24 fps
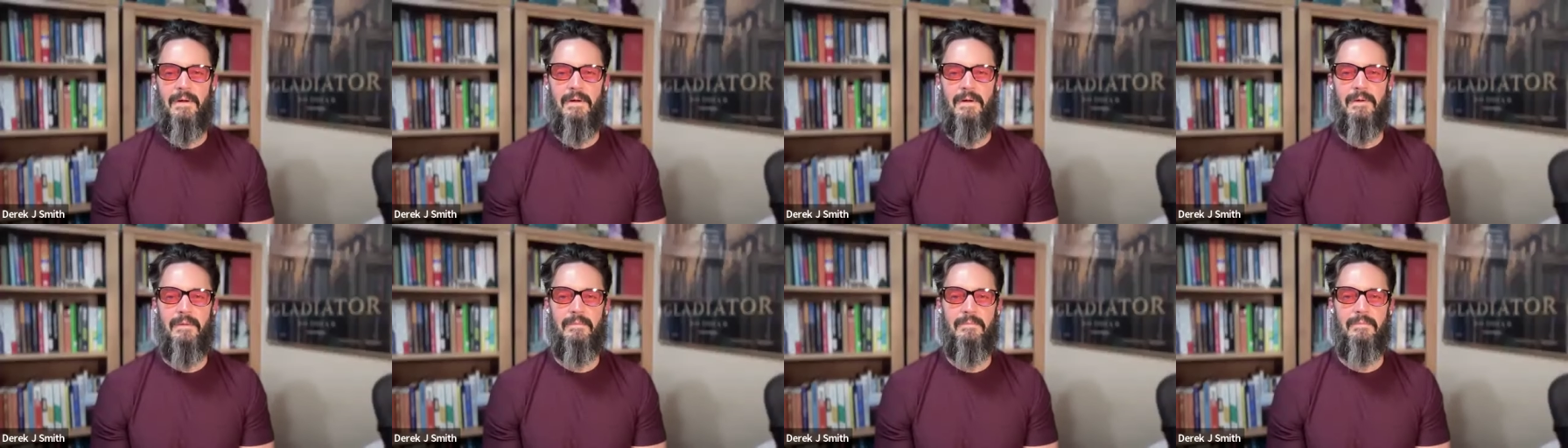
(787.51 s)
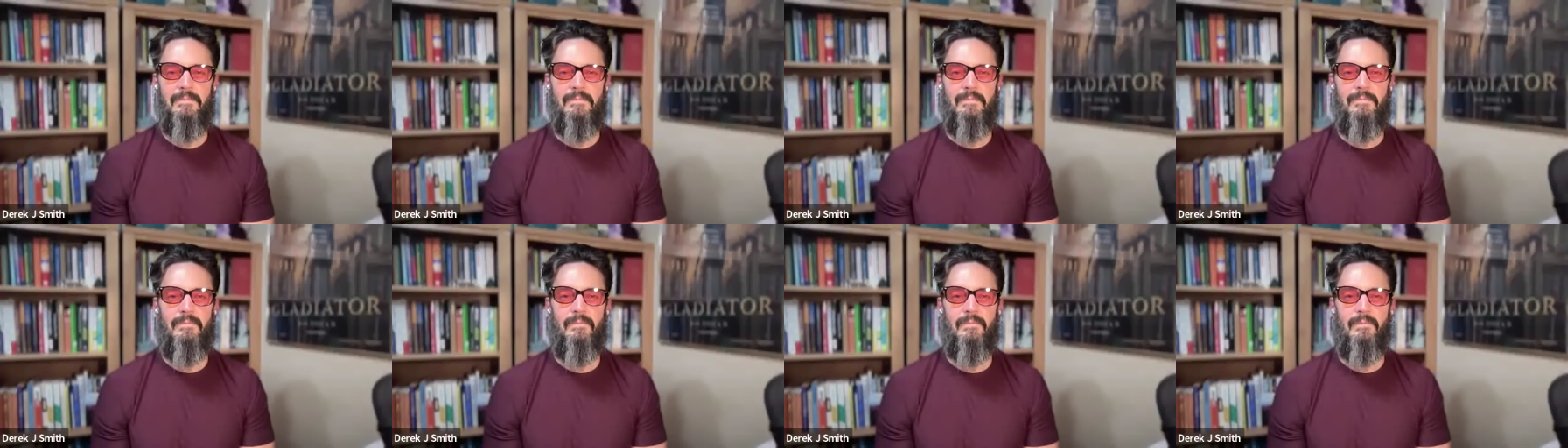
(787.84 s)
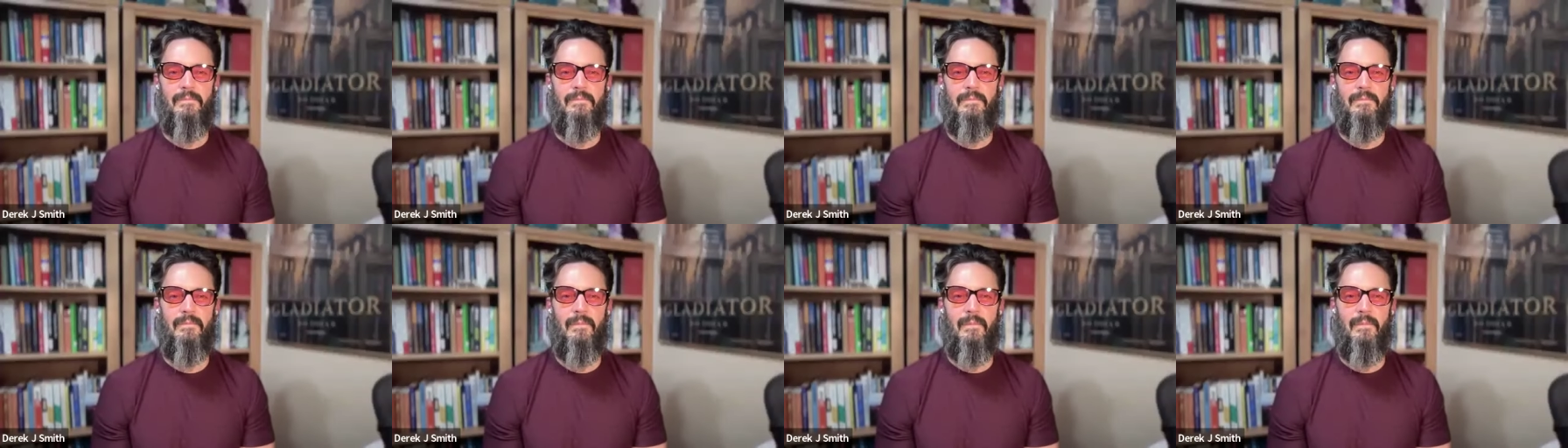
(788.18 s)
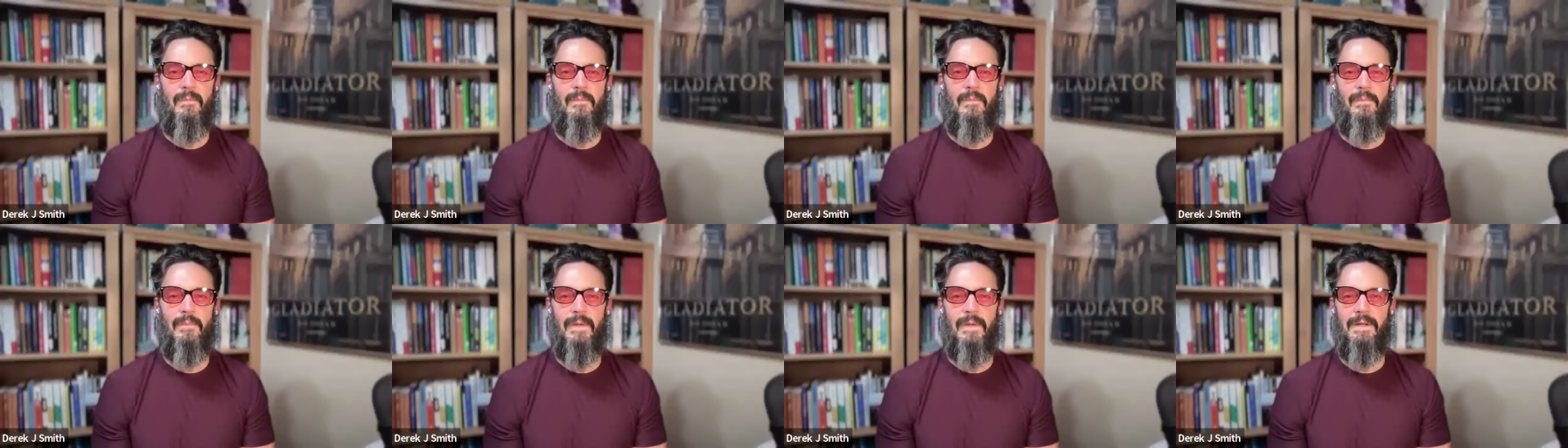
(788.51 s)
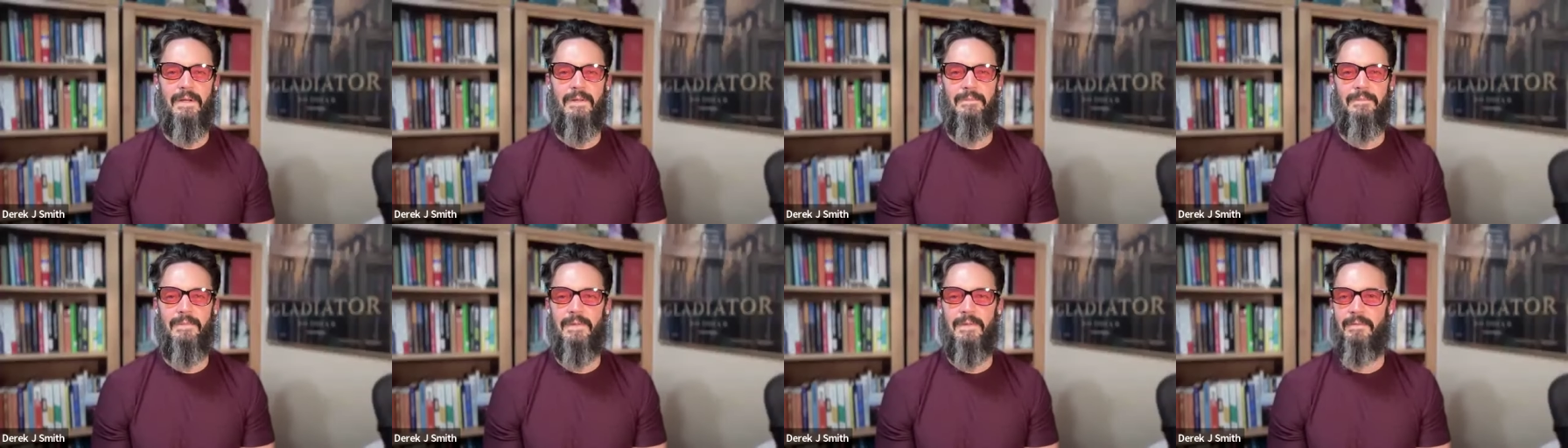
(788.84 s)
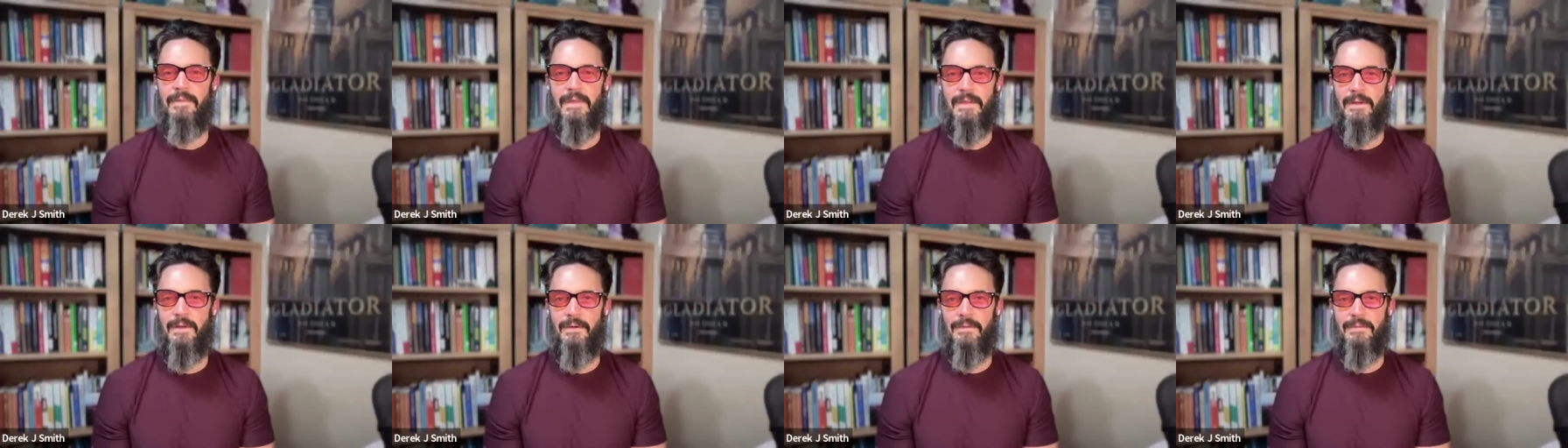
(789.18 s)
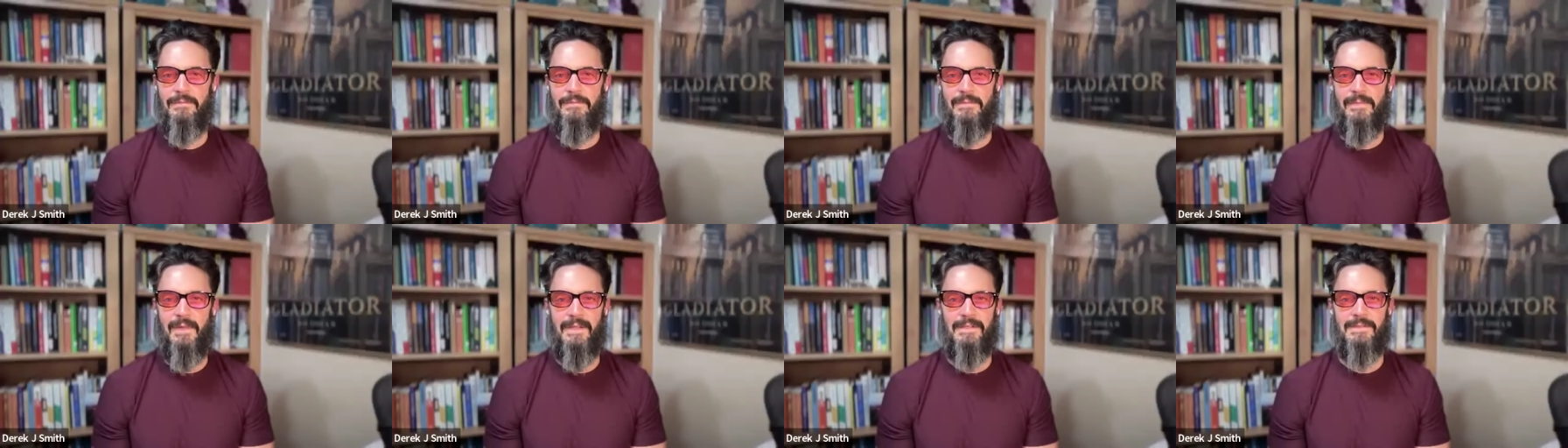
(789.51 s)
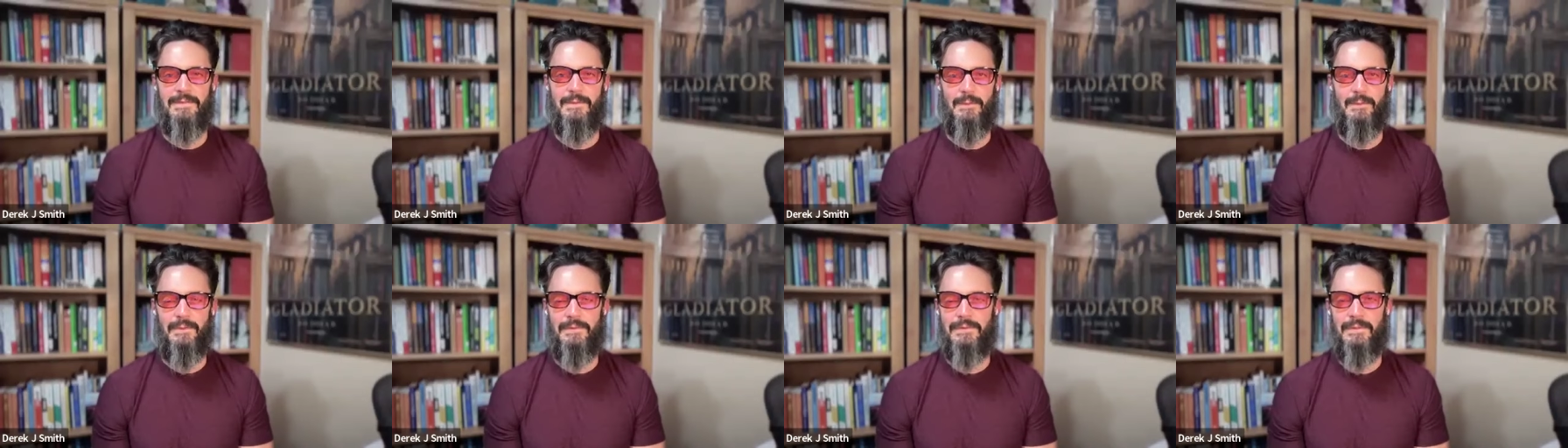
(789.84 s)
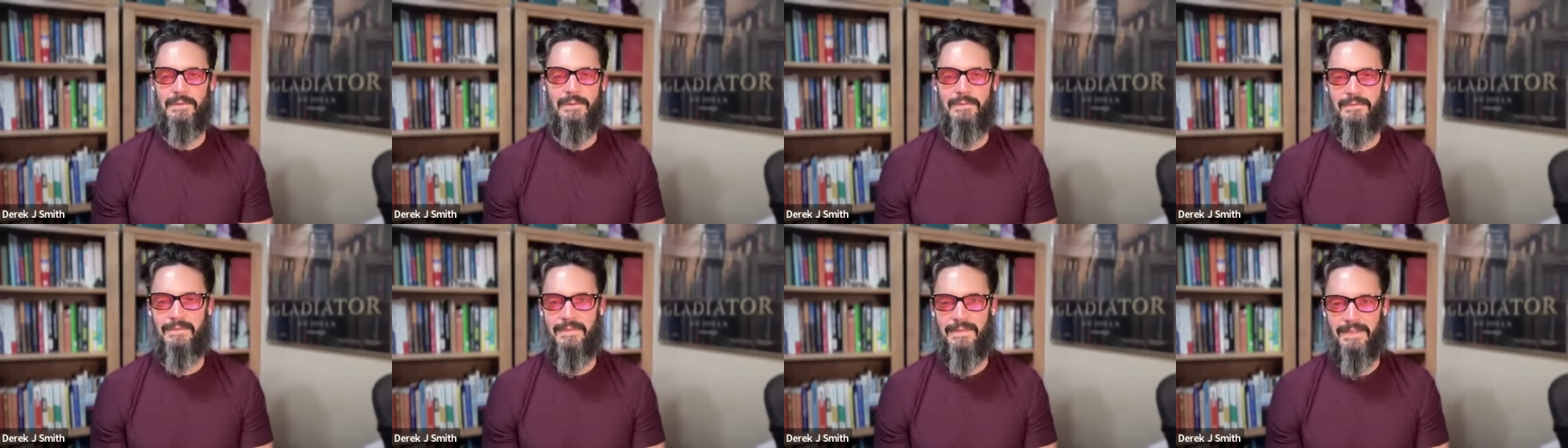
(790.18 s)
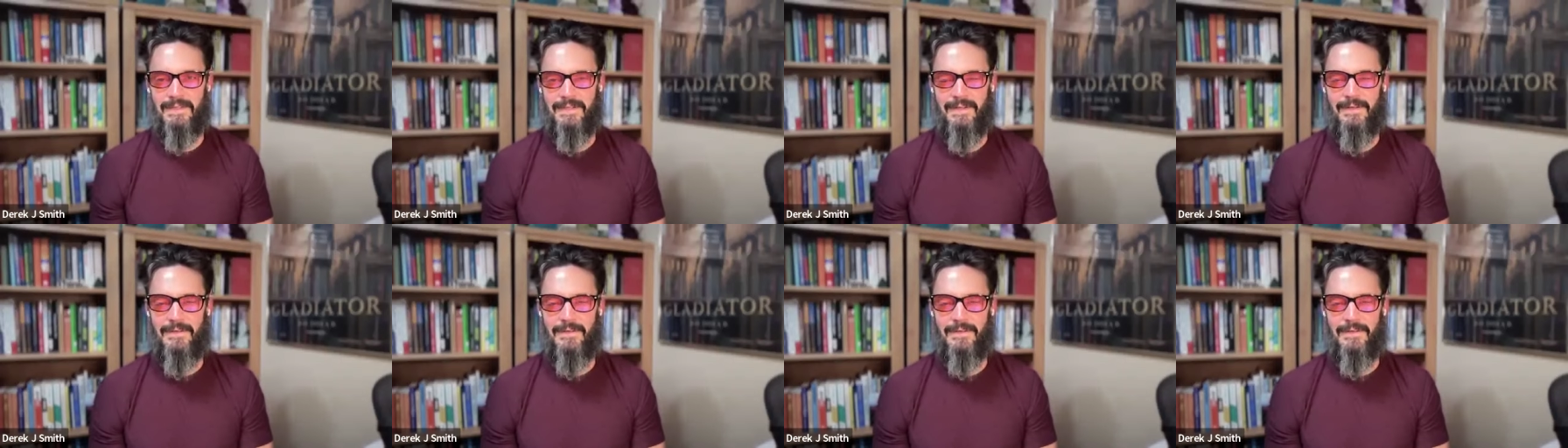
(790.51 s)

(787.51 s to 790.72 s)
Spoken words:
Um, but if they don't, that's cool too.